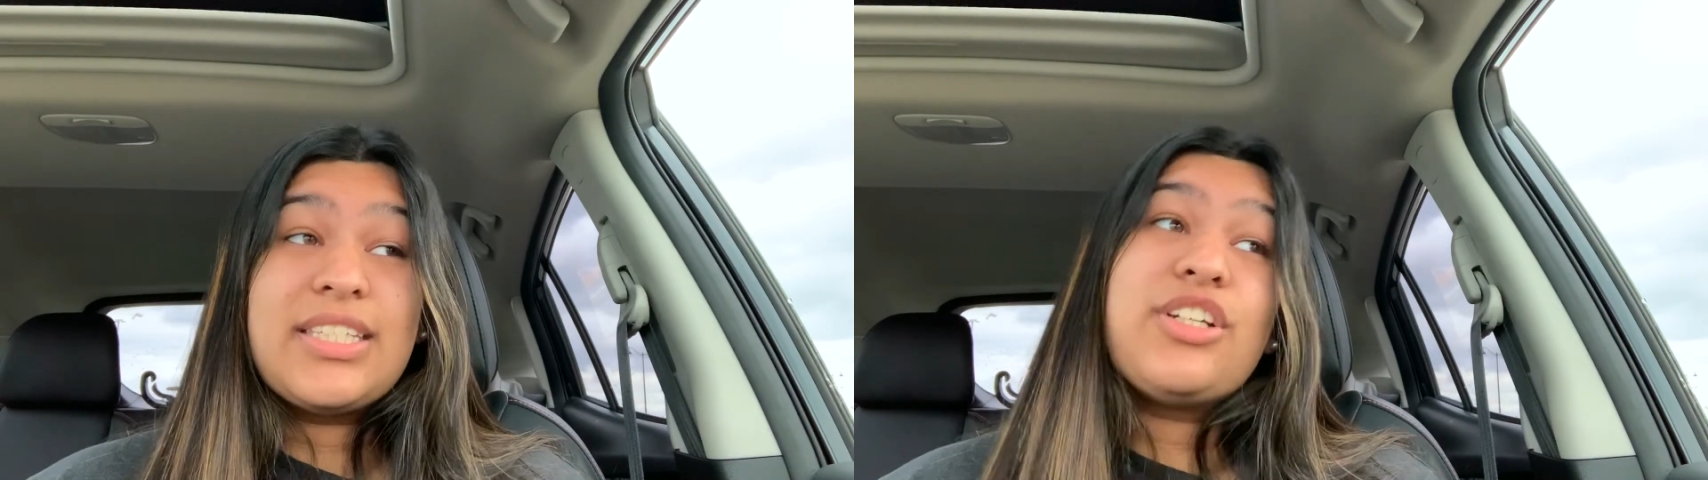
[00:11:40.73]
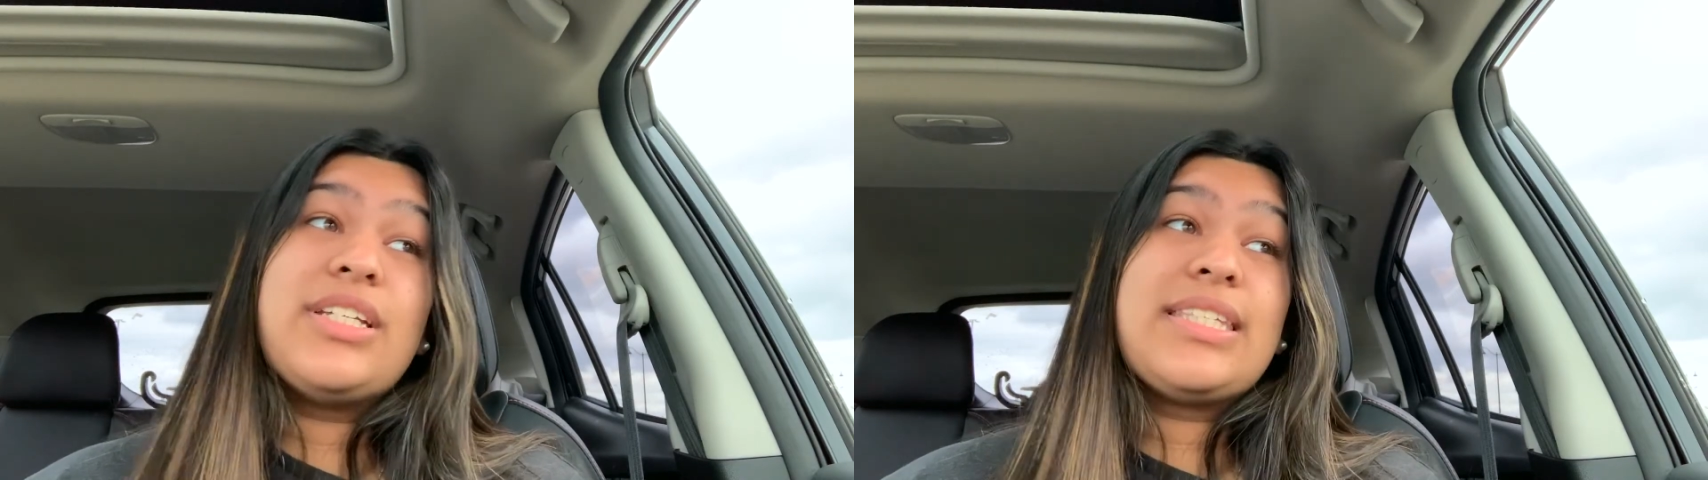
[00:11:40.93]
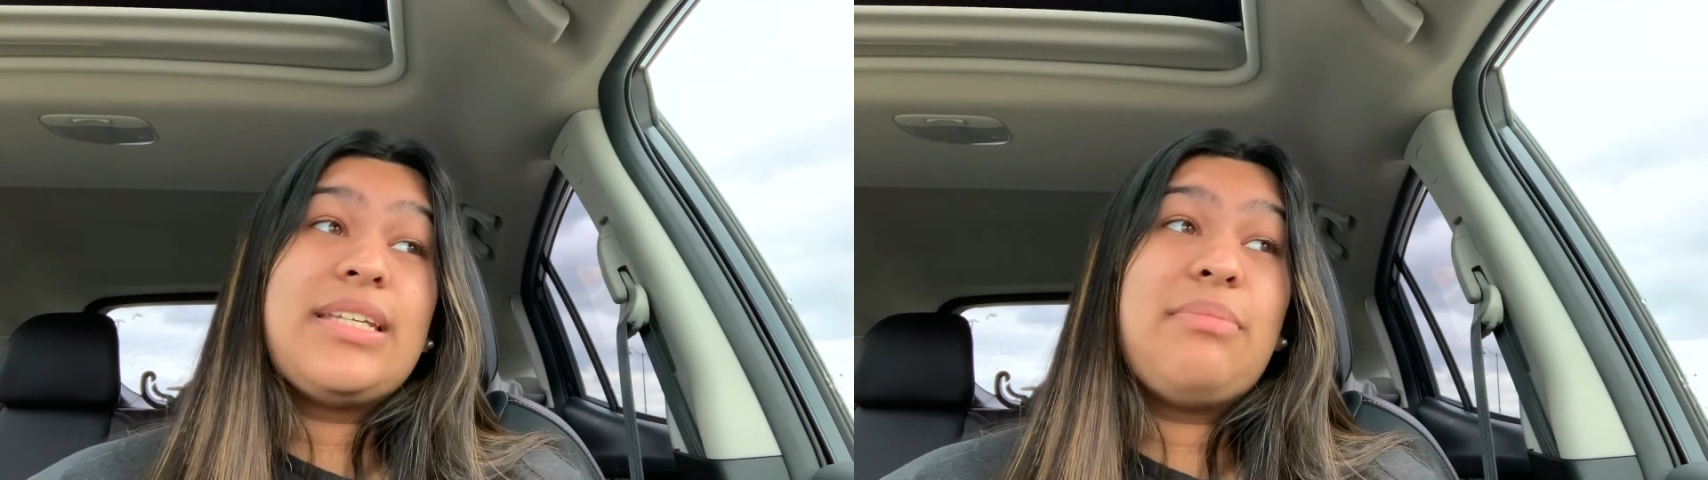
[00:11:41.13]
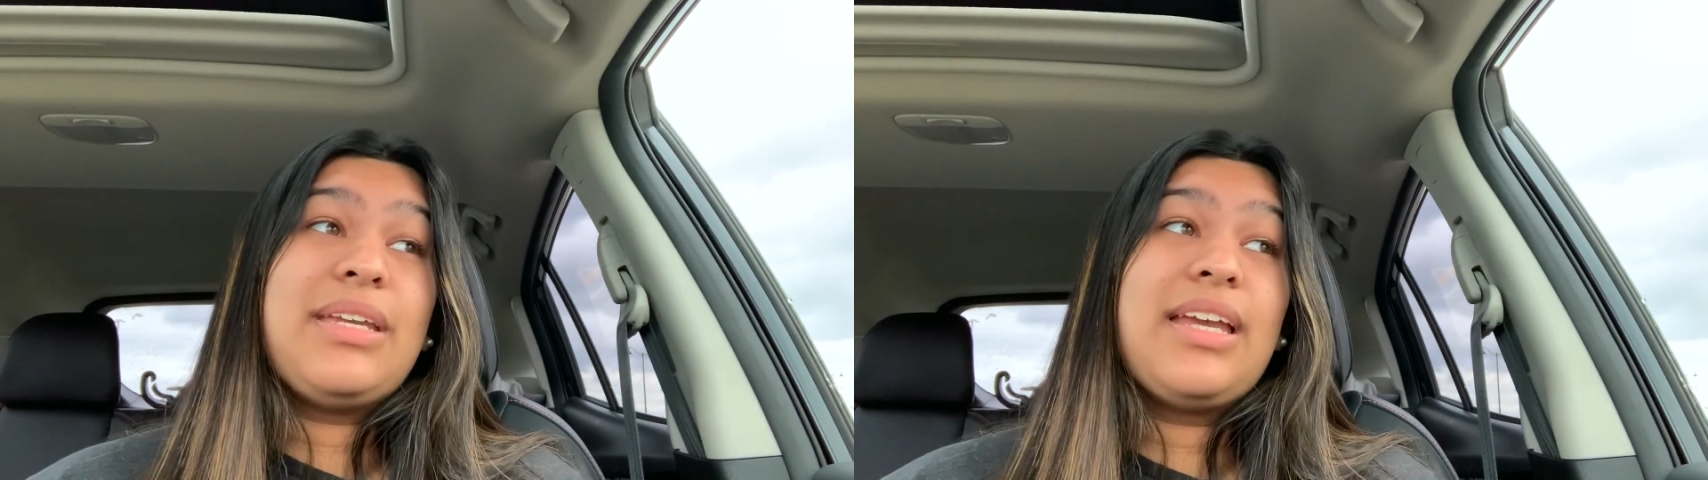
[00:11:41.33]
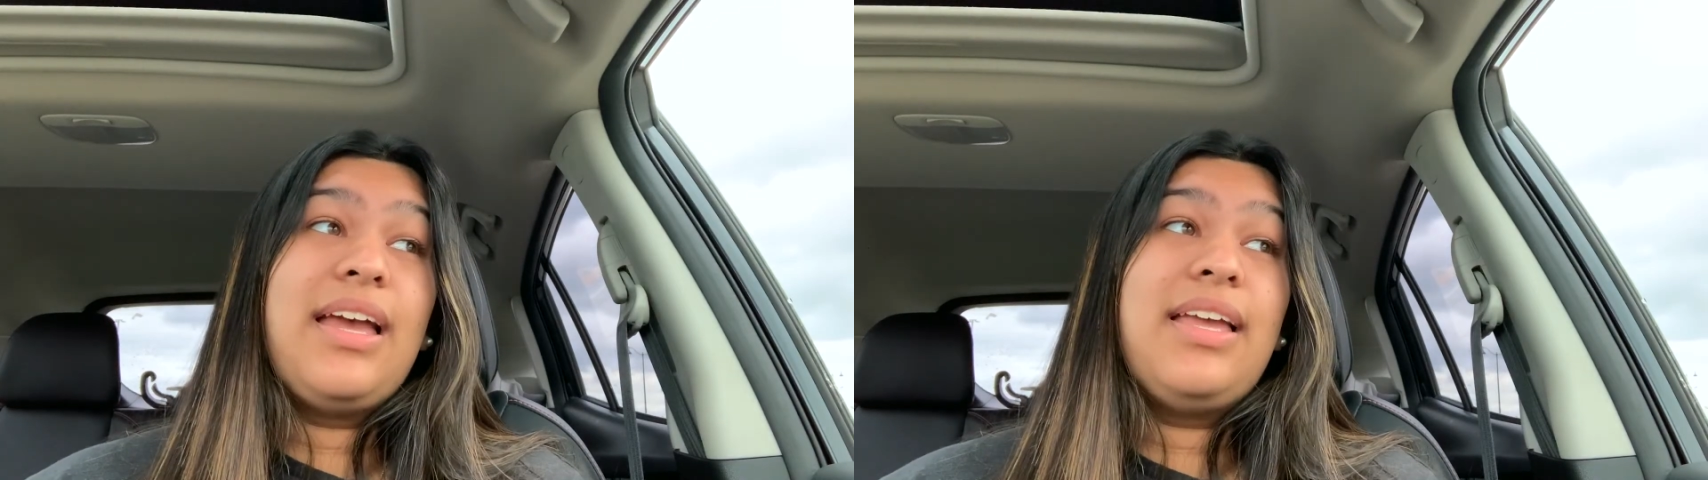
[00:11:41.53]
seriously,
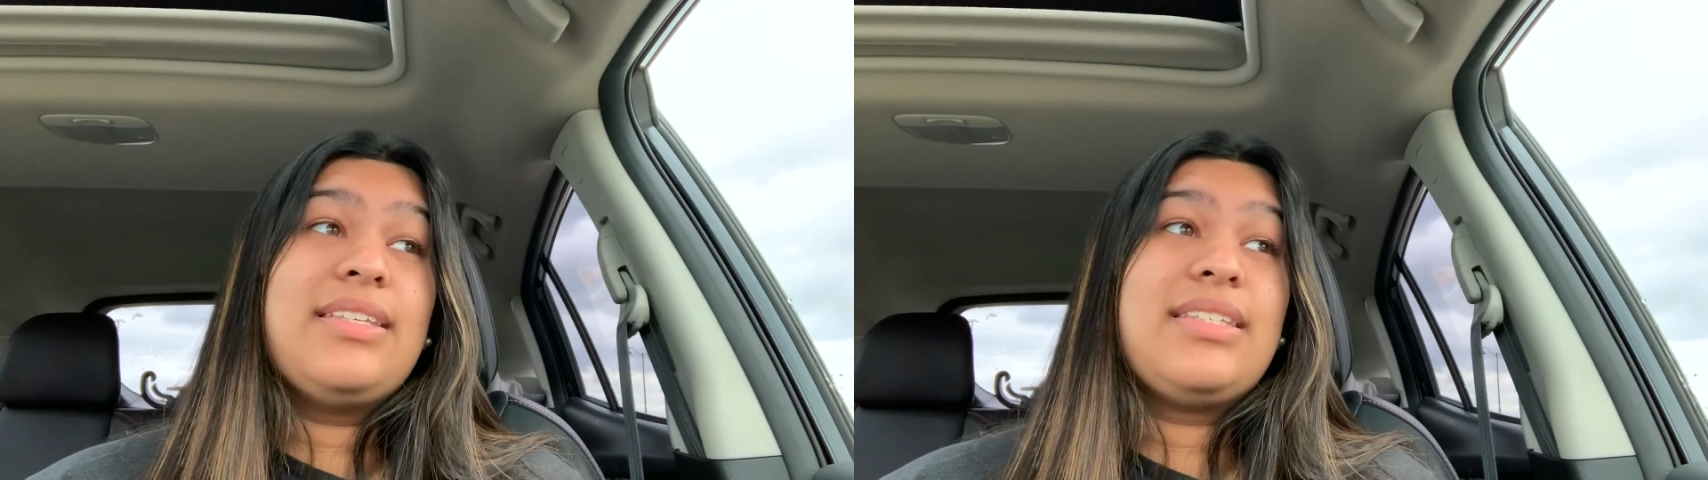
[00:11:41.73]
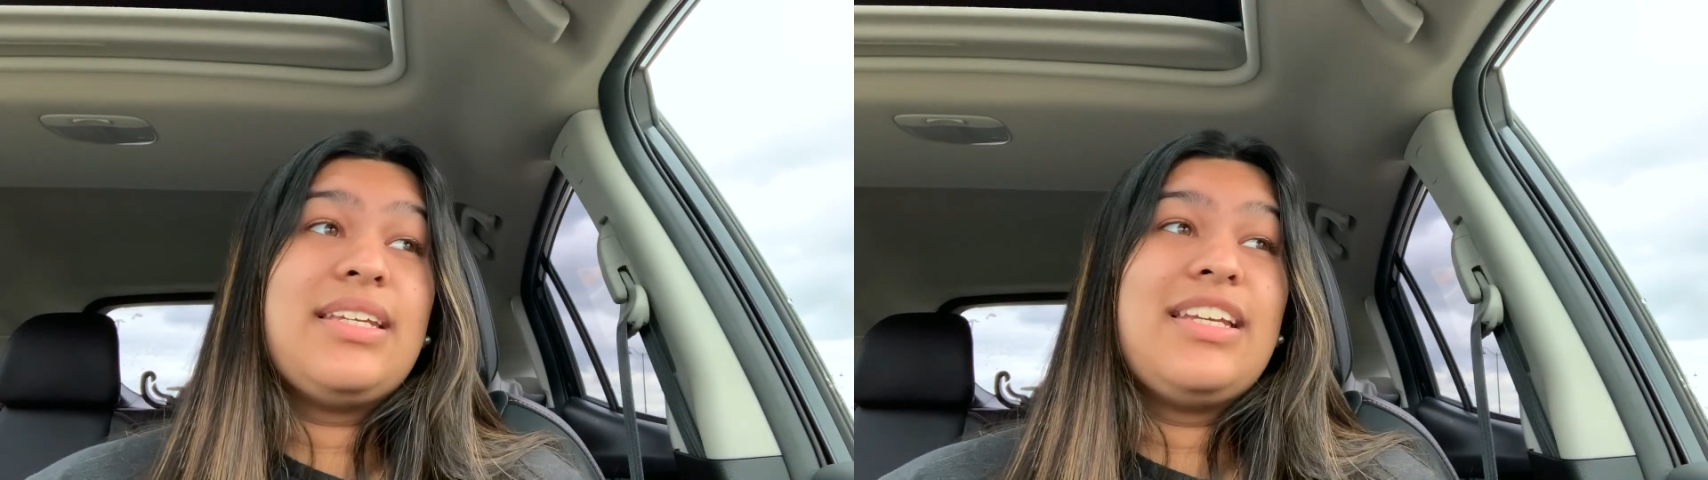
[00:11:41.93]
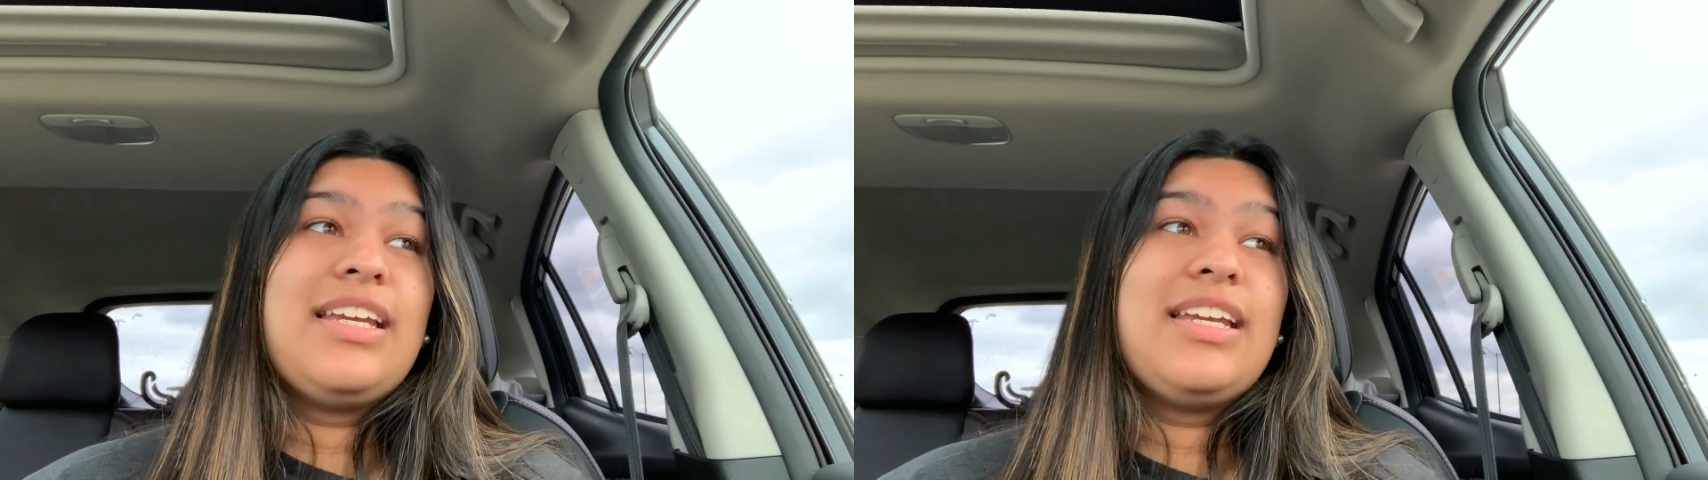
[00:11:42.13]
because